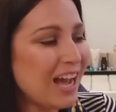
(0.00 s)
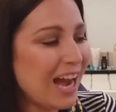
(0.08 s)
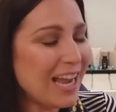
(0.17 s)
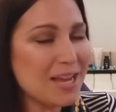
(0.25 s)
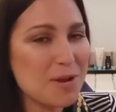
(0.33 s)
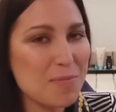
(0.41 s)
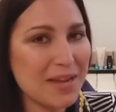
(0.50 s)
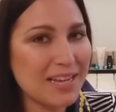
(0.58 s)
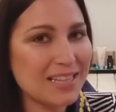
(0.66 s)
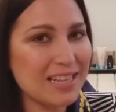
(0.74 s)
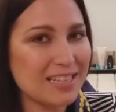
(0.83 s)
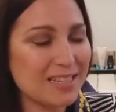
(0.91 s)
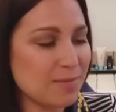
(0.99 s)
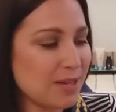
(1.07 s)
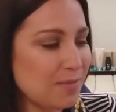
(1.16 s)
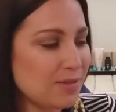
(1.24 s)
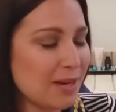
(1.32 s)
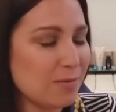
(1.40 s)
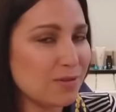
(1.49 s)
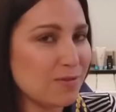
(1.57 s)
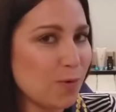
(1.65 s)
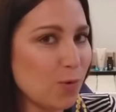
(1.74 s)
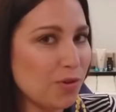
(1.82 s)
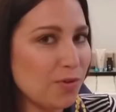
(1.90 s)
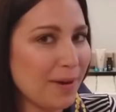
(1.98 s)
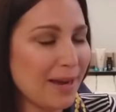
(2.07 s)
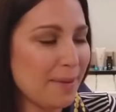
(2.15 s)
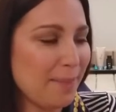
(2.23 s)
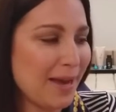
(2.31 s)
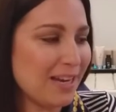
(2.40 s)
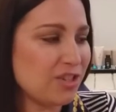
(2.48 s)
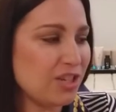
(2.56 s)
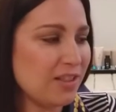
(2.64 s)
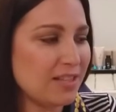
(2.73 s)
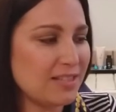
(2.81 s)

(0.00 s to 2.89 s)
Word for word: I admit that sometimes I was fooled by packaging that